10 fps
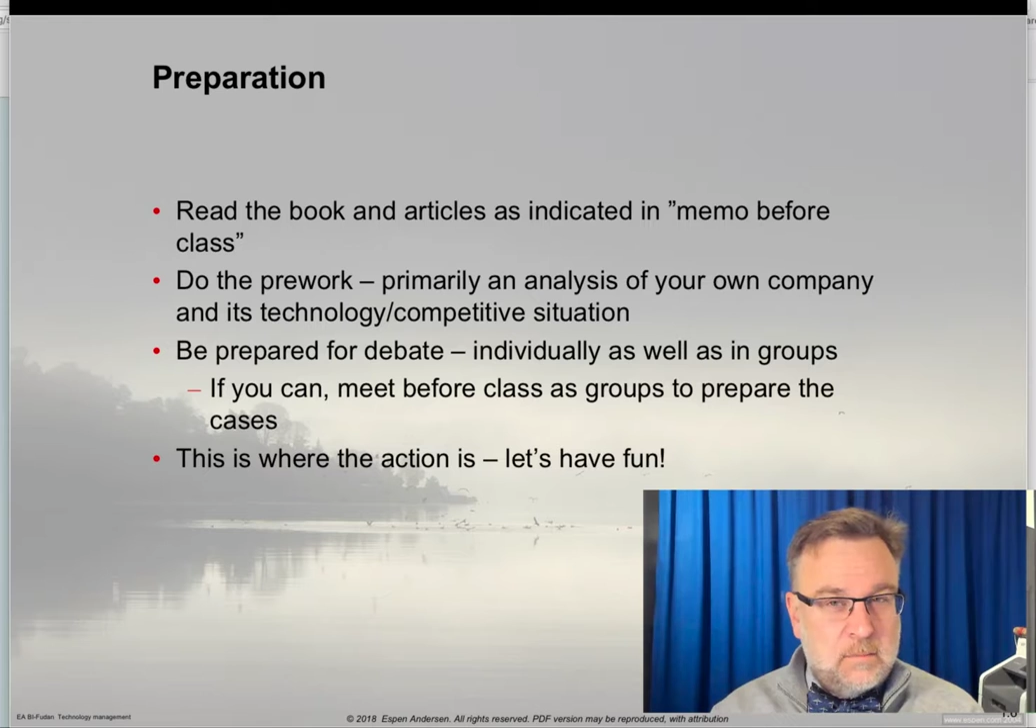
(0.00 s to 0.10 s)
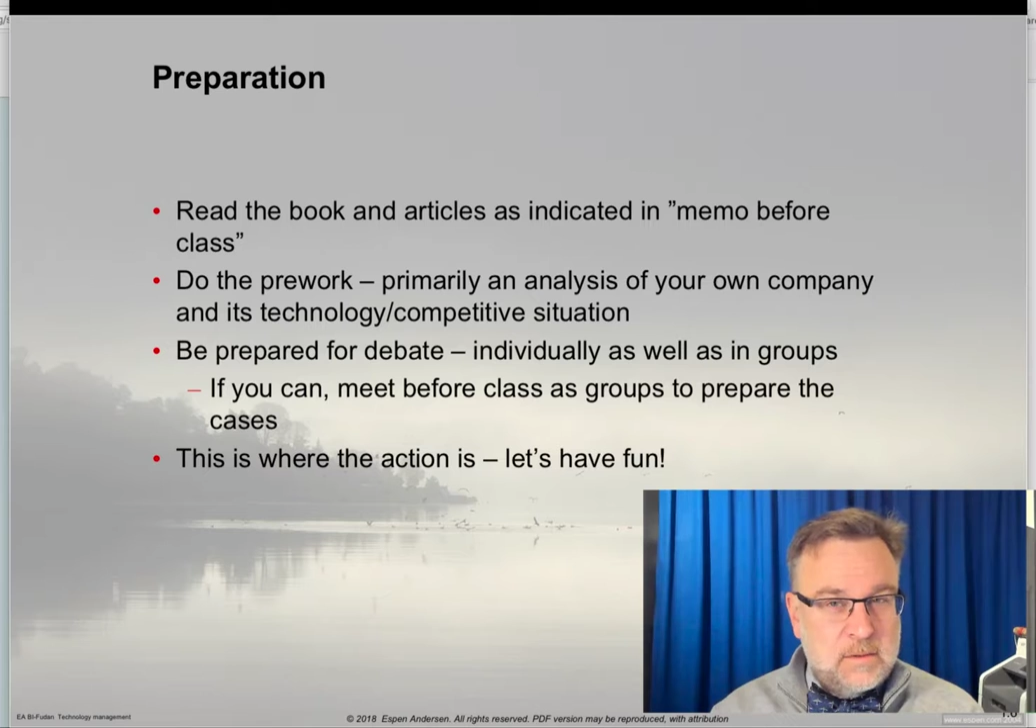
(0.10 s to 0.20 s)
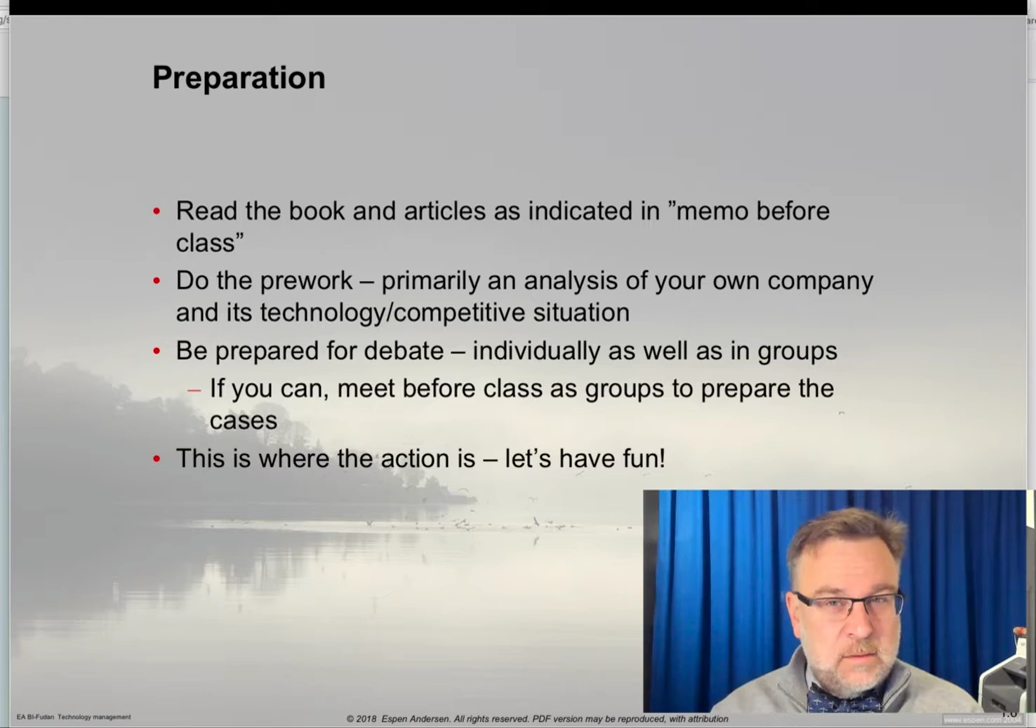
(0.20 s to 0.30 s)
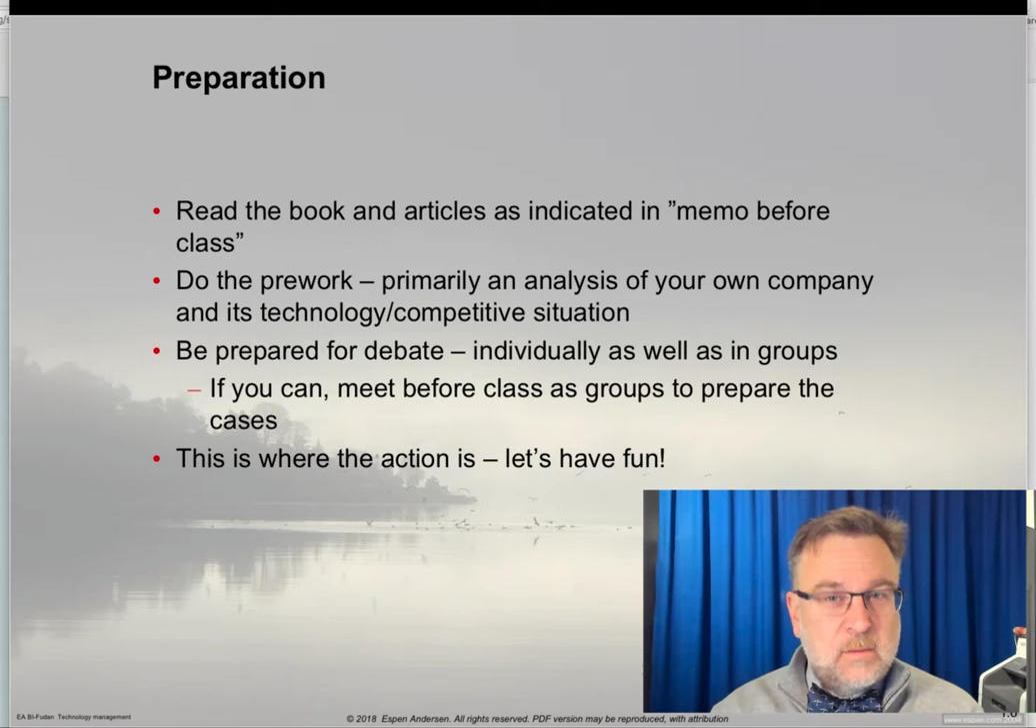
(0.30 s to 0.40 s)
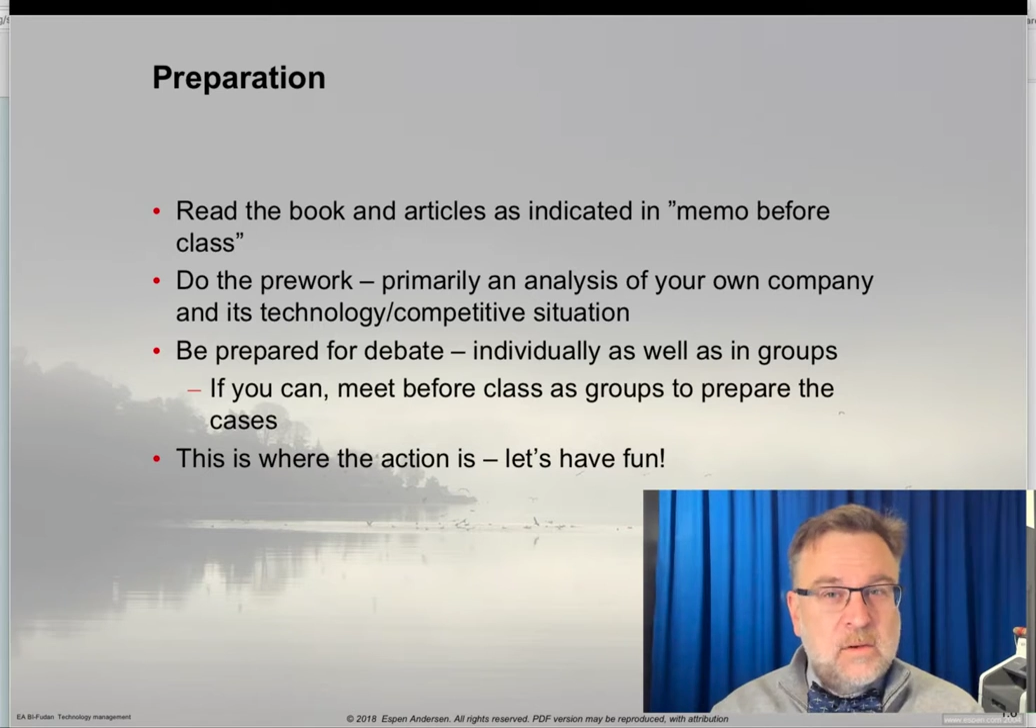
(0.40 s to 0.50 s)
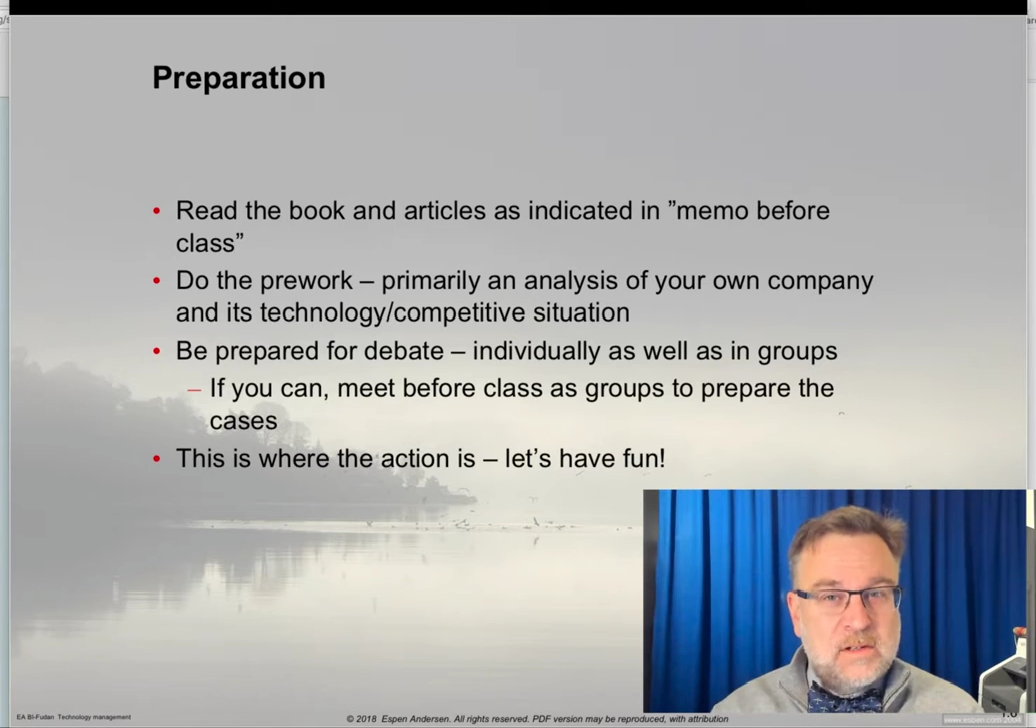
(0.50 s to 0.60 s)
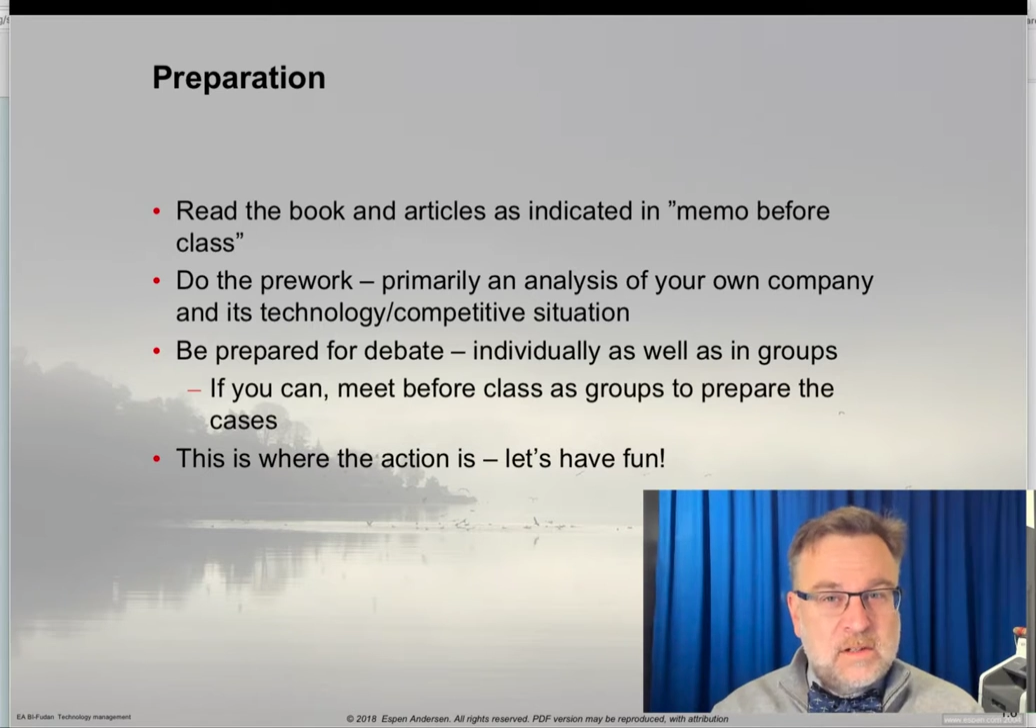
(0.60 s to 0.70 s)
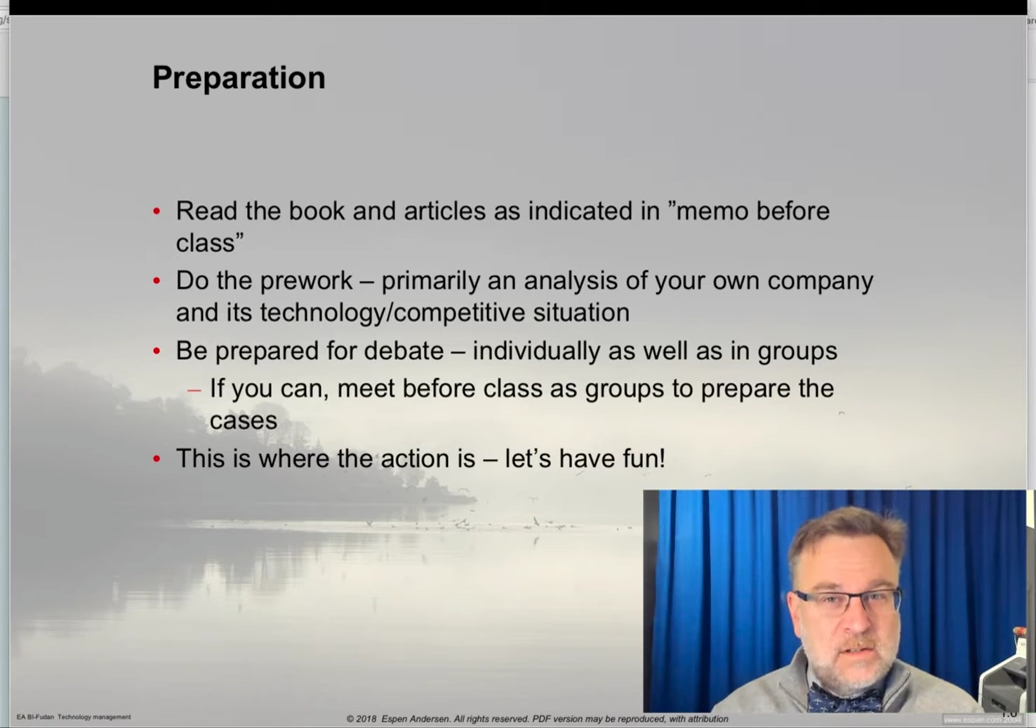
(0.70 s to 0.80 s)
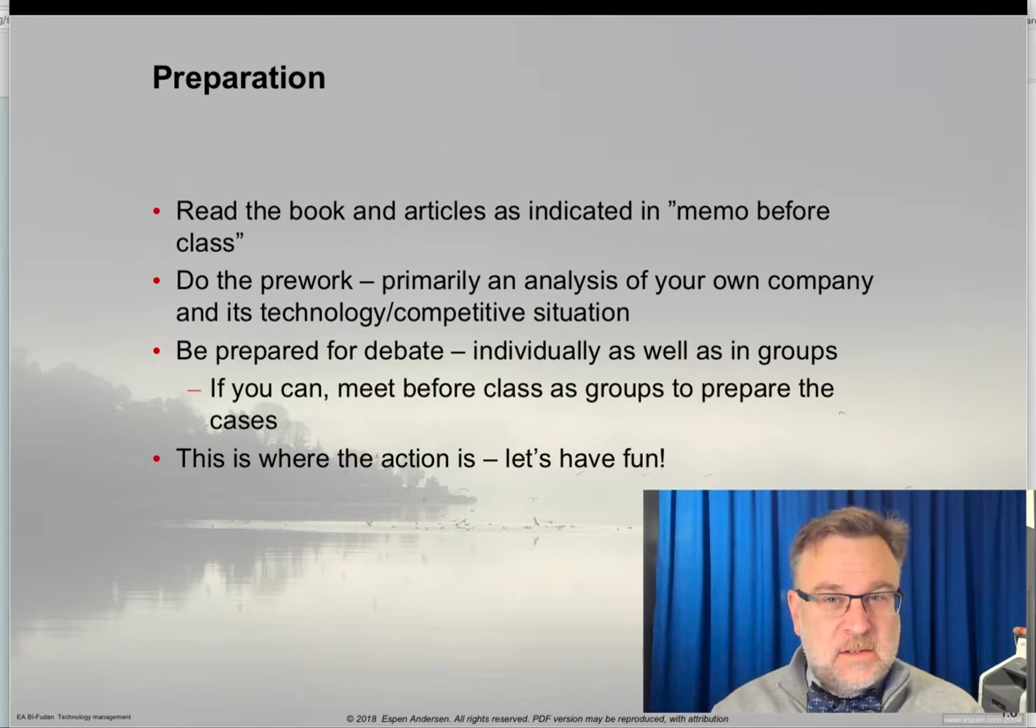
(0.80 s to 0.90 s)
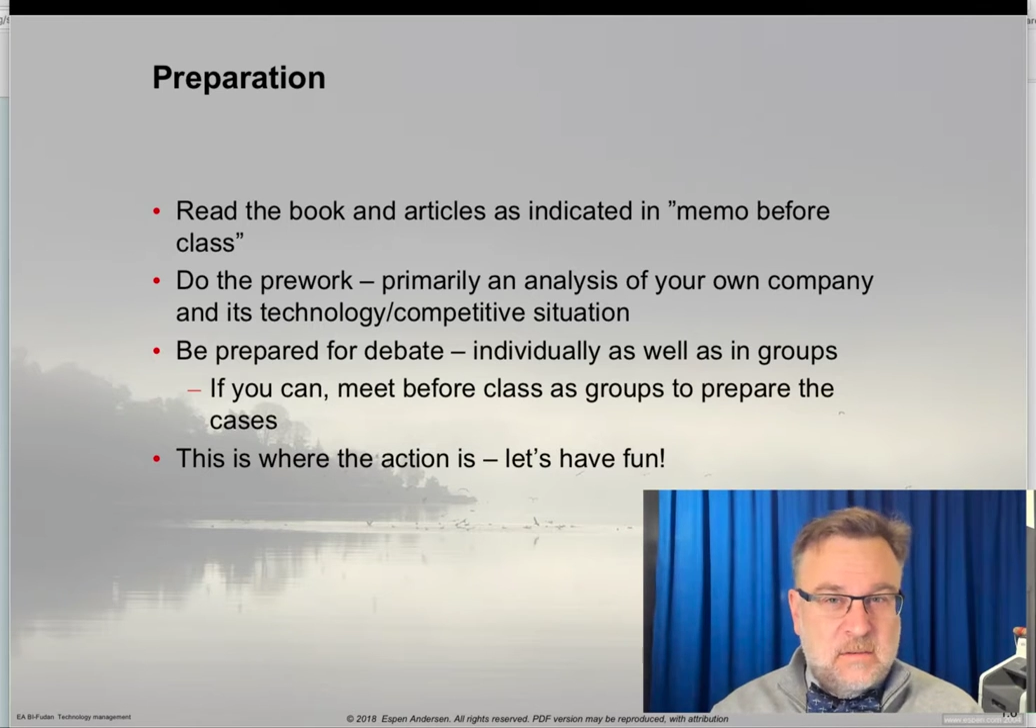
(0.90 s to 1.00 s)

So the questions